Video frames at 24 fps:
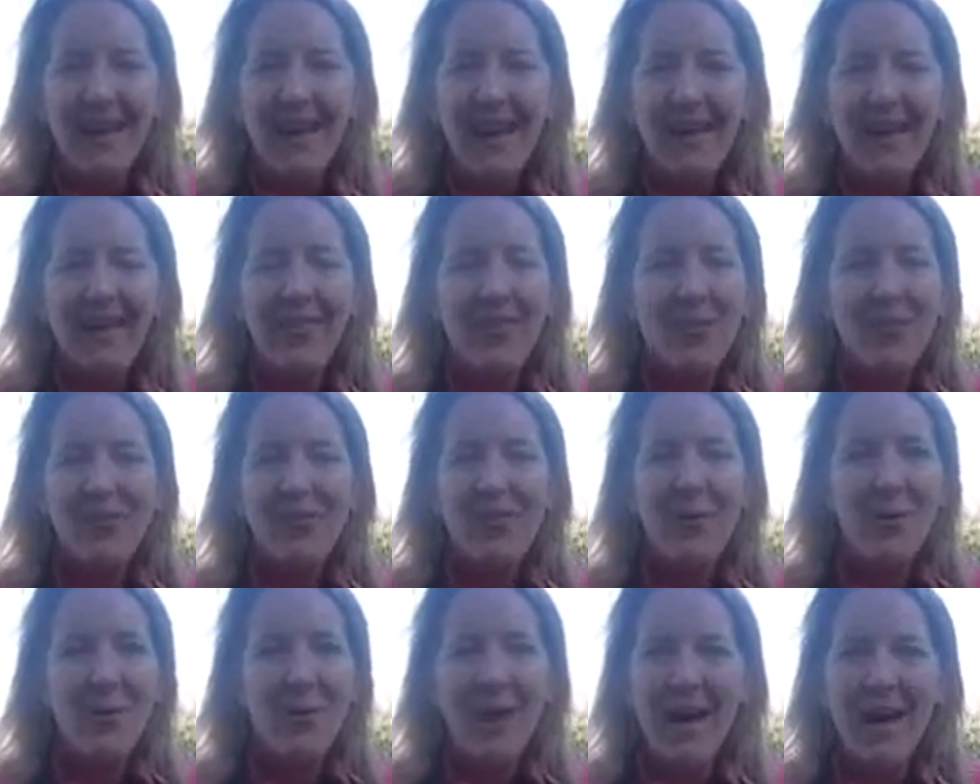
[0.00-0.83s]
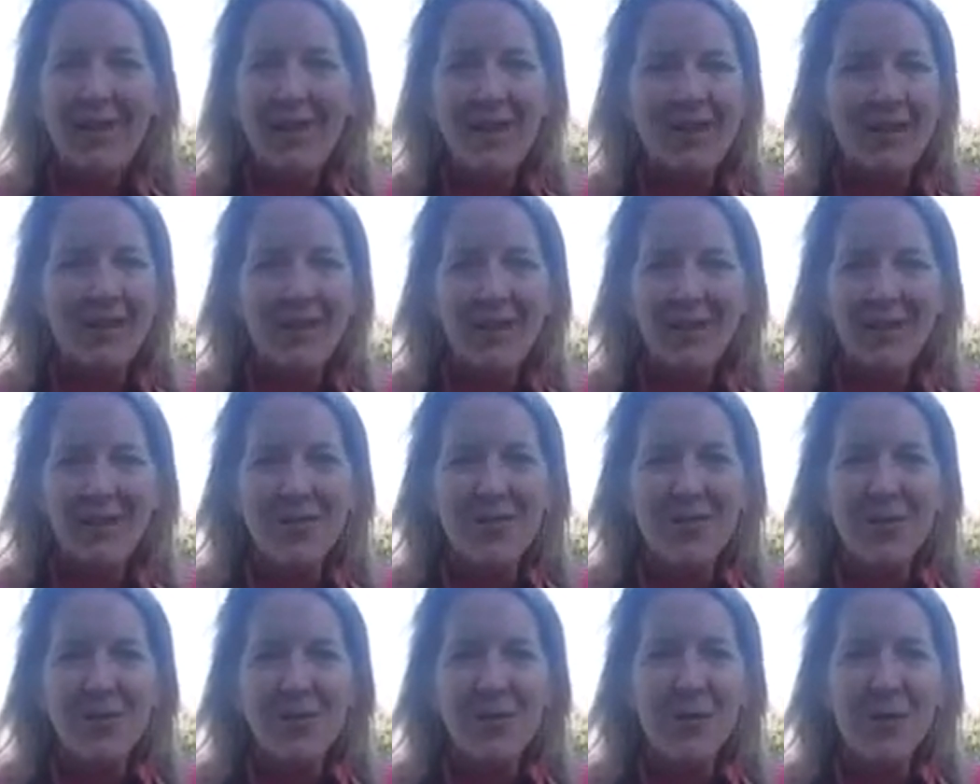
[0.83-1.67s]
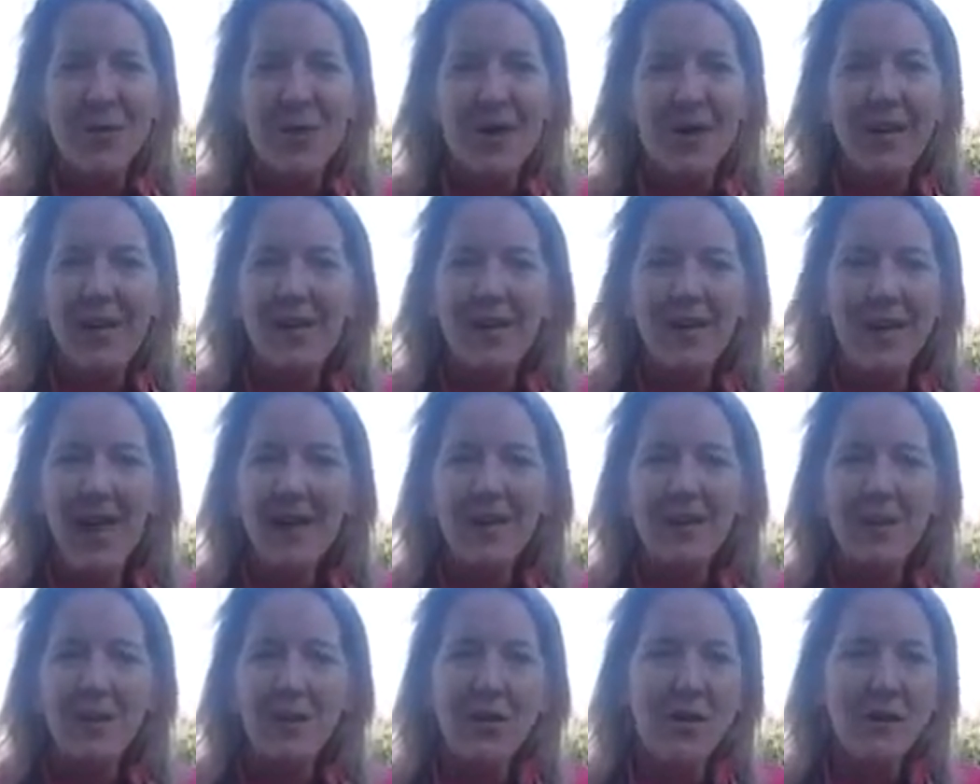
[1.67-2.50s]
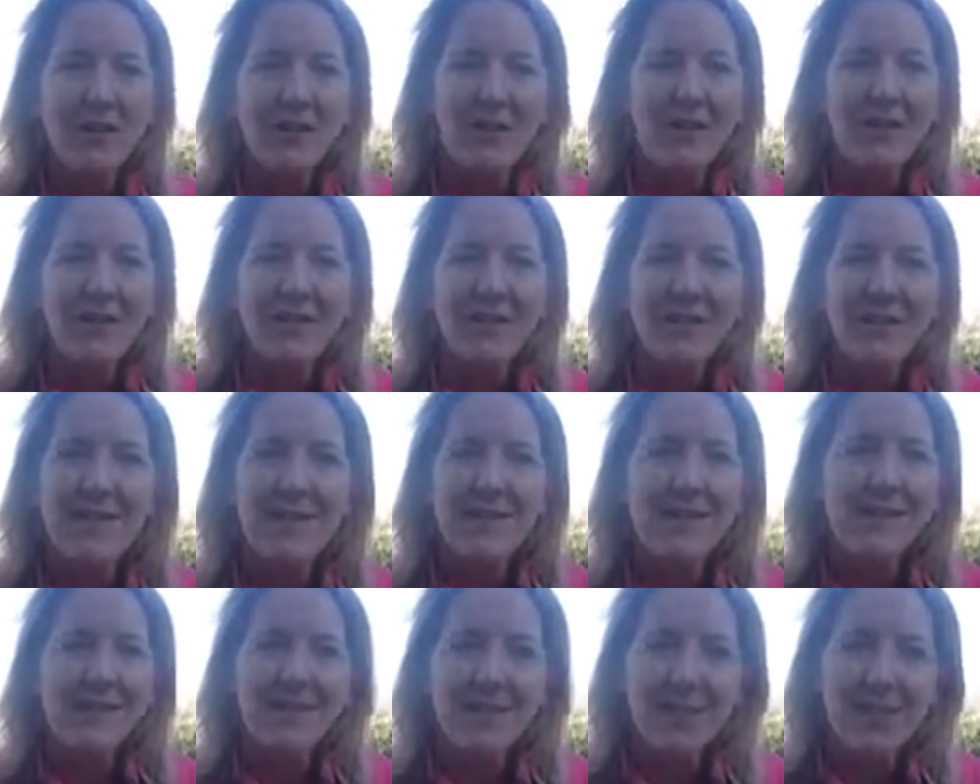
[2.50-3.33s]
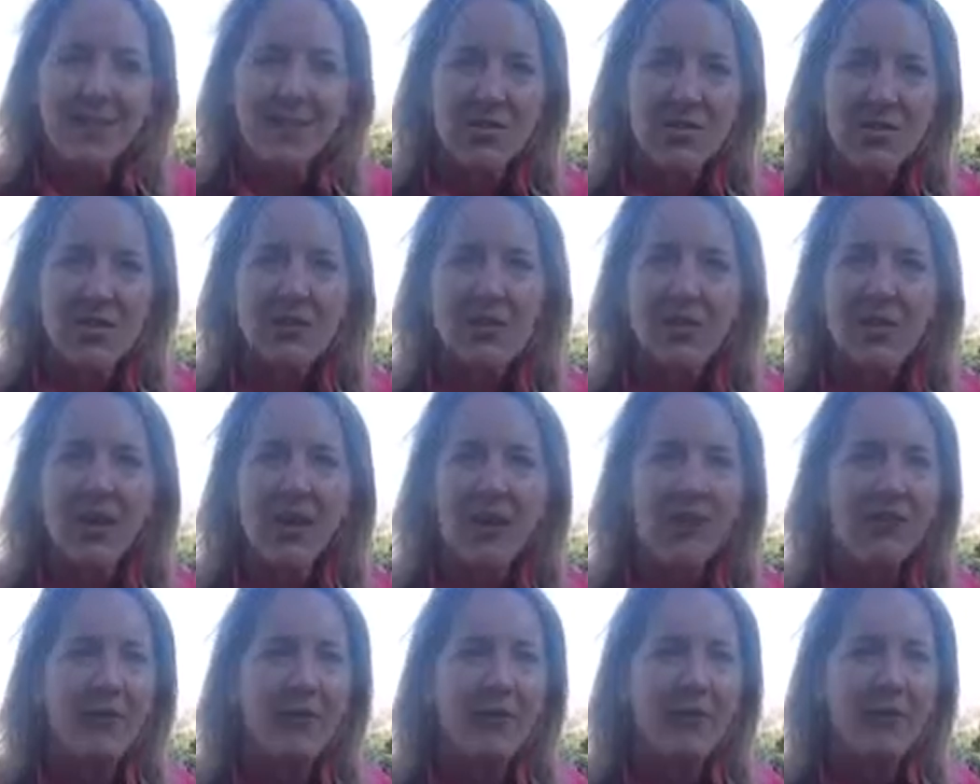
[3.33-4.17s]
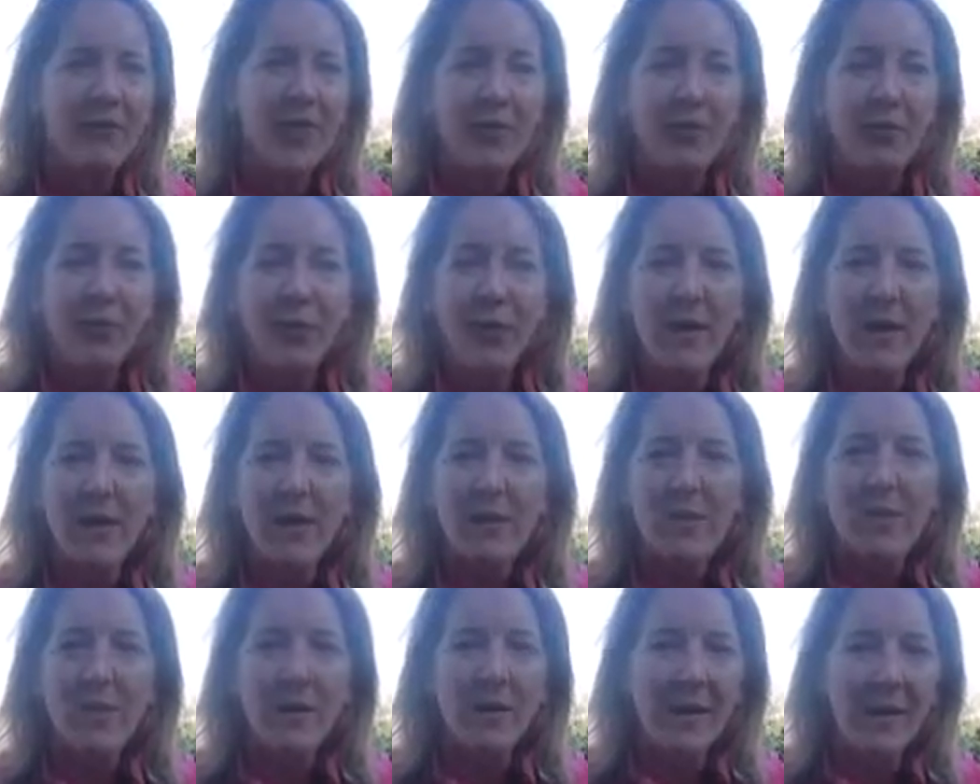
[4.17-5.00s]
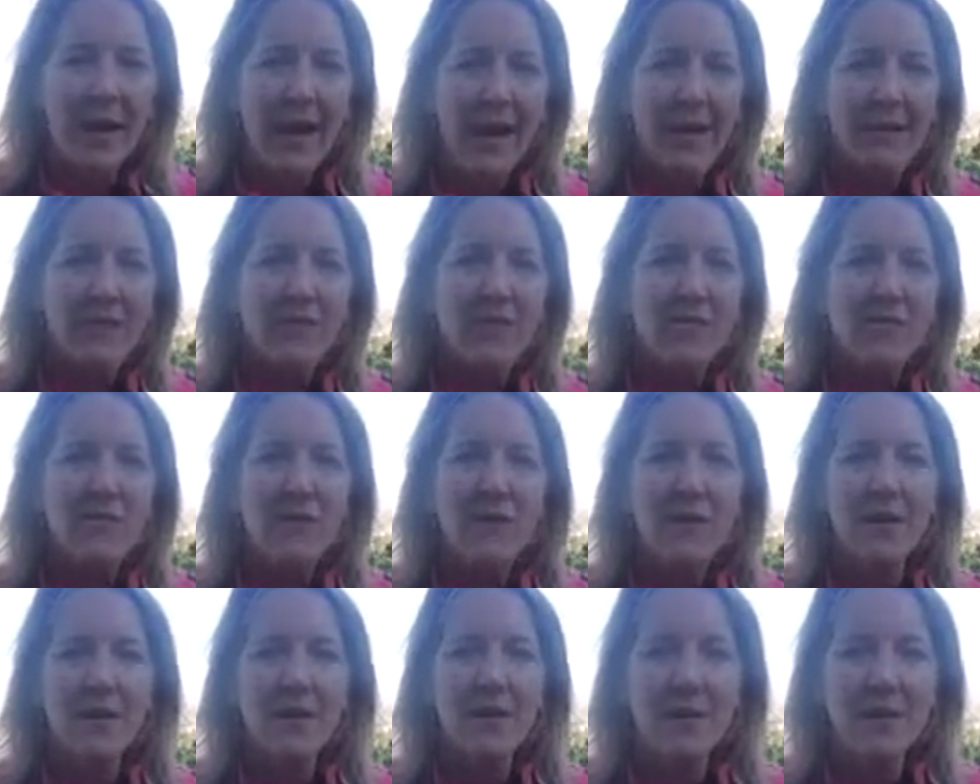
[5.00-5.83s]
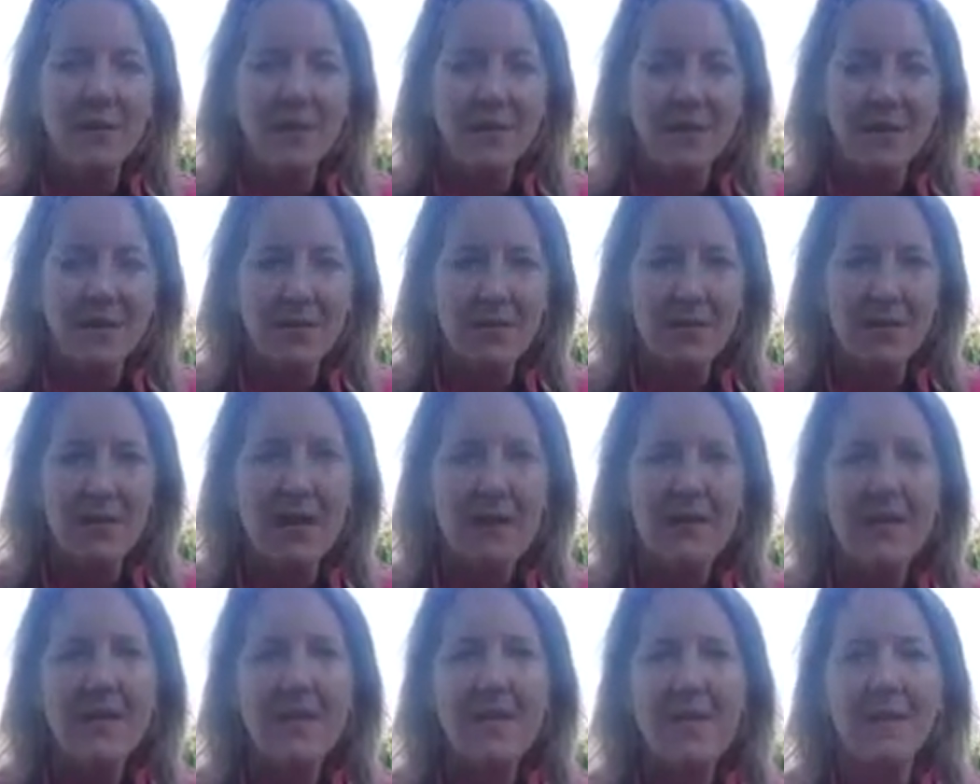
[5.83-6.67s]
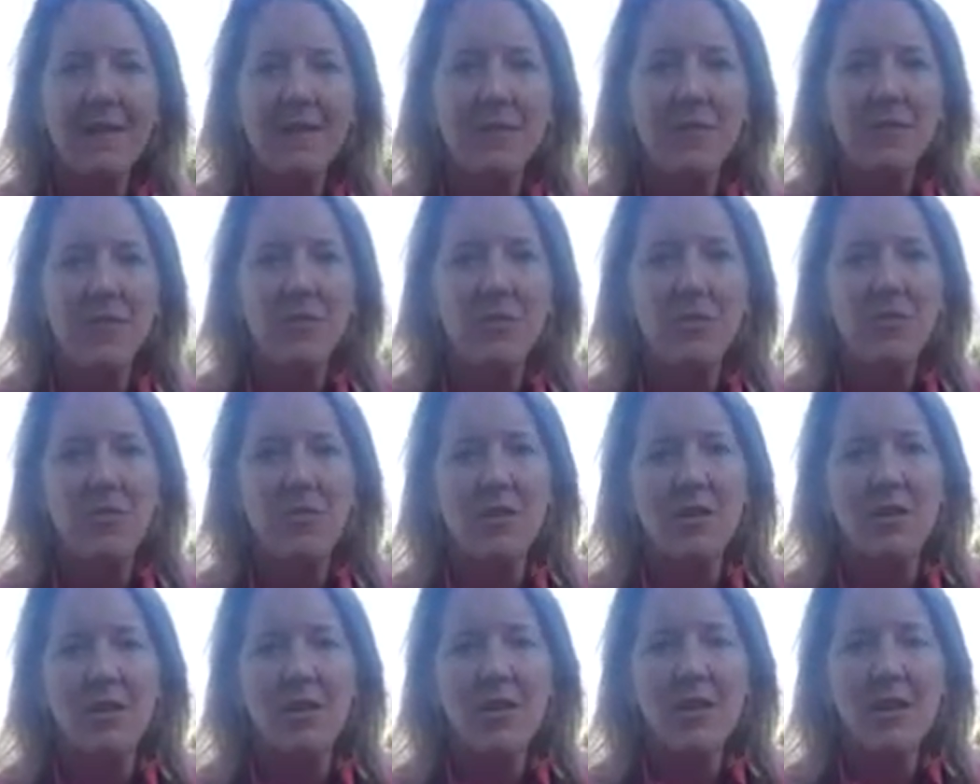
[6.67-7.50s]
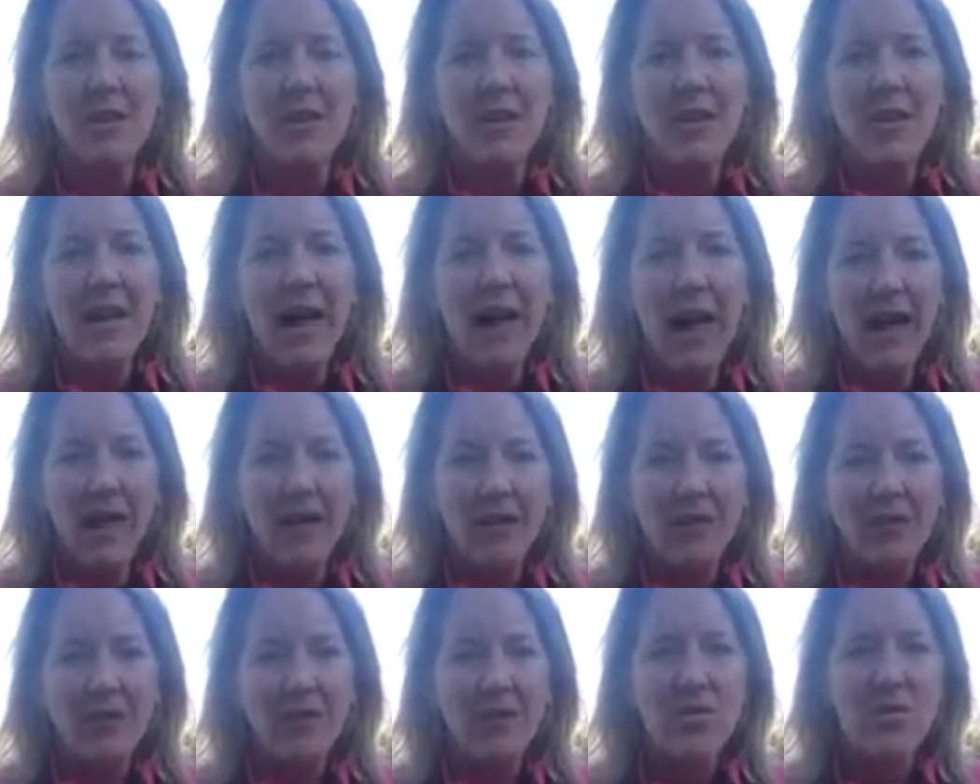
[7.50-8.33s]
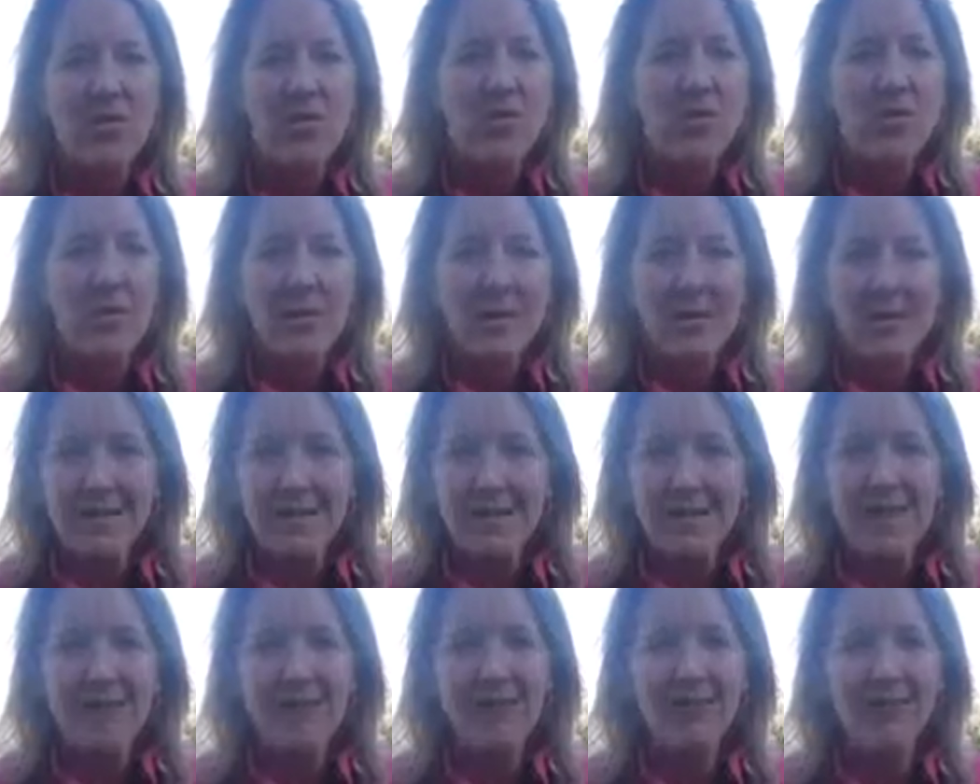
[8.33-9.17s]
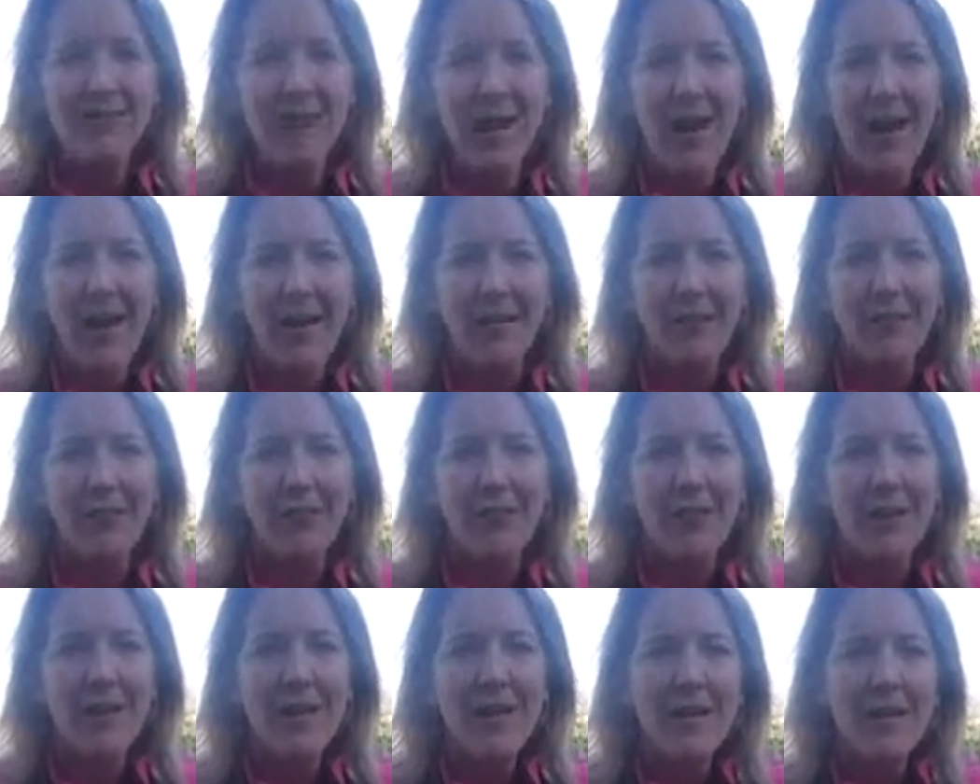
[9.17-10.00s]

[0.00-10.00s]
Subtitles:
And there's no magic, there's no, you got to do A, B, and C. It's just you've got to figure out a way to allow yourself to still be in the emotion as you need to live life.